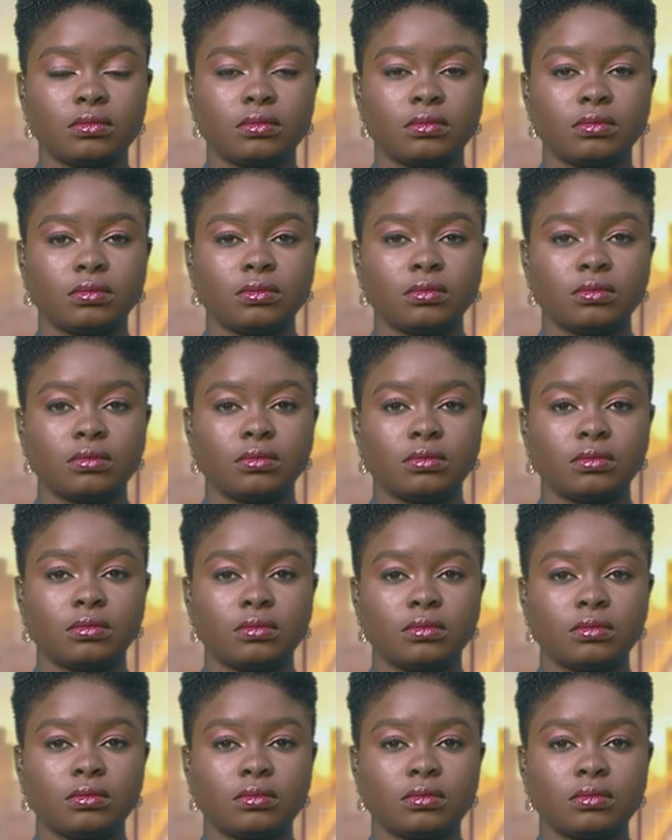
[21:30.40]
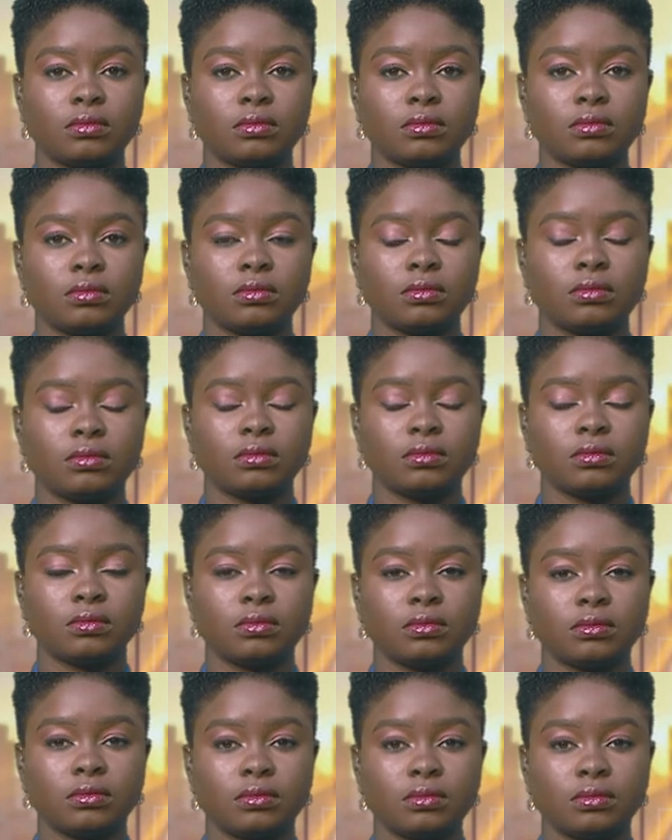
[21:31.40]

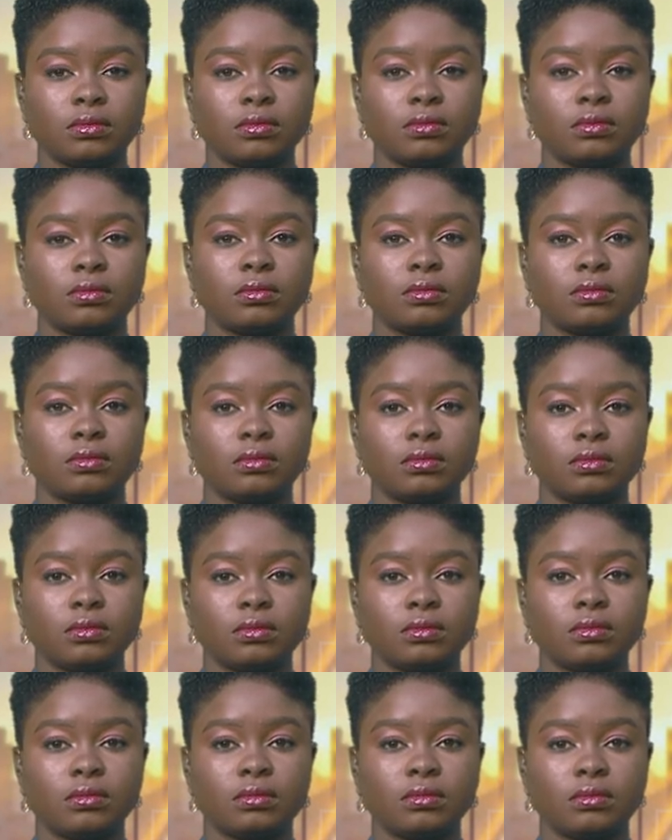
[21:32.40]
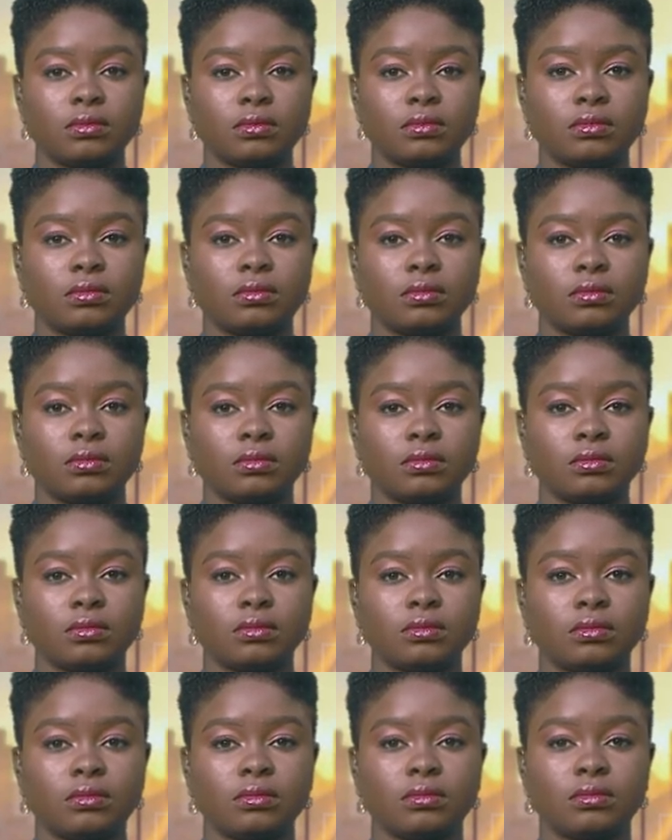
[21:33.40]

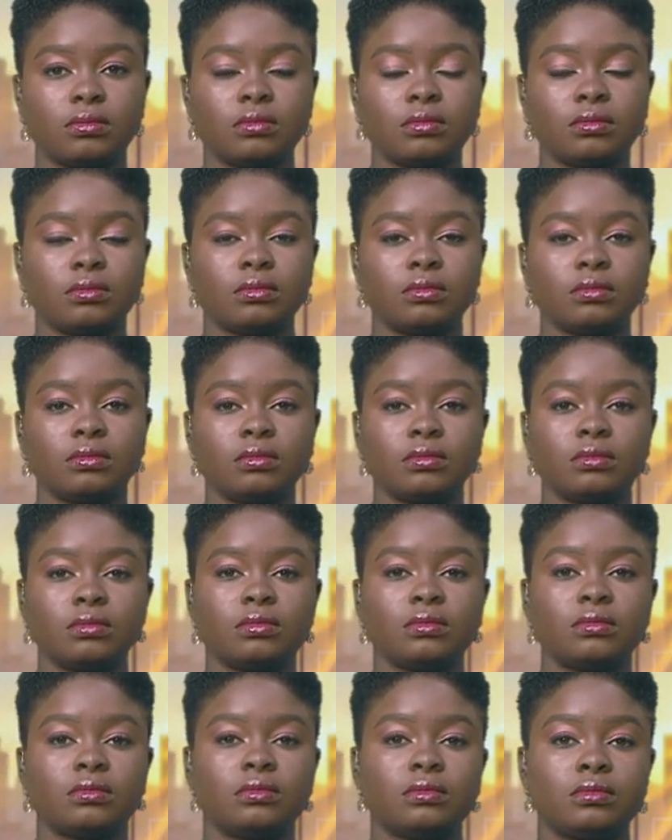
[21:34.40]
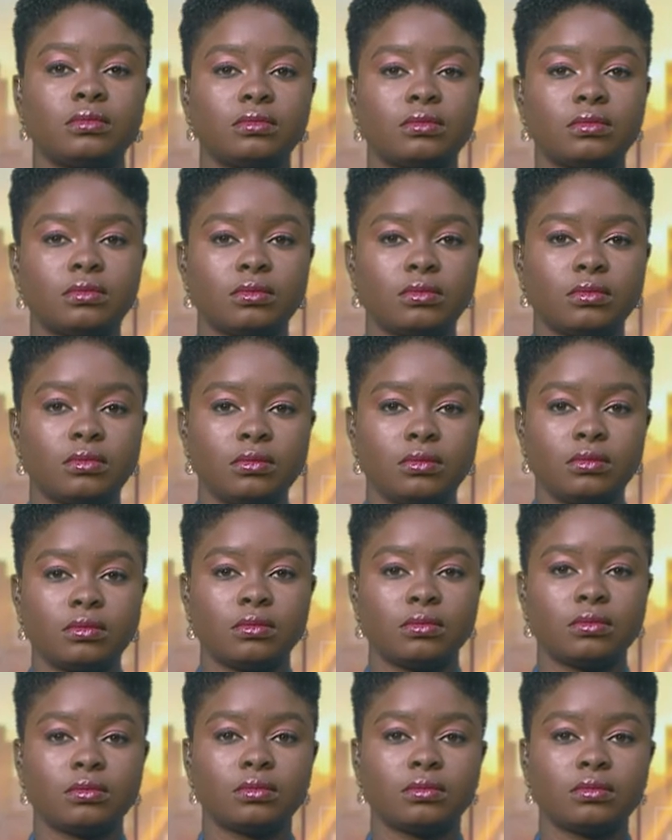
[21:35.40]

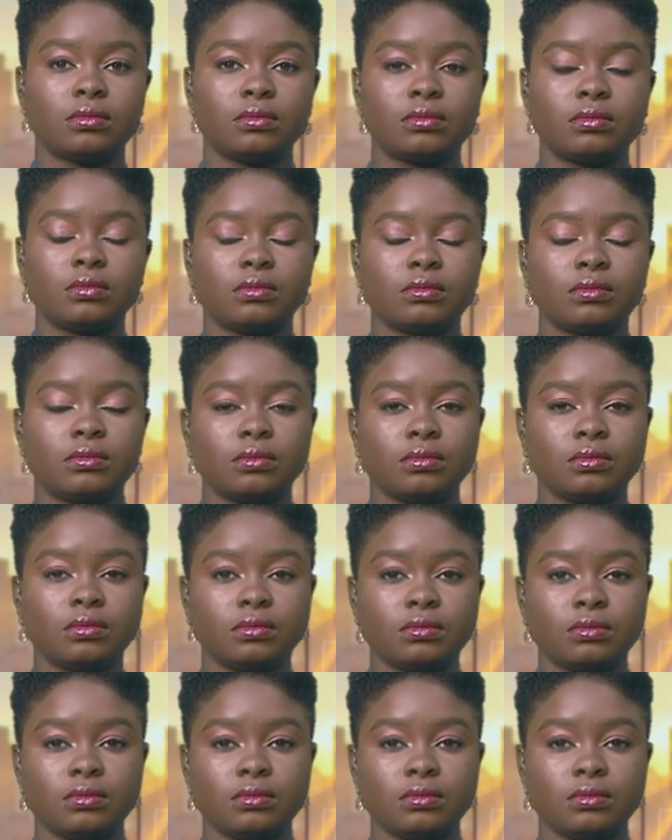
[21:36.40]
The person shown says nothing.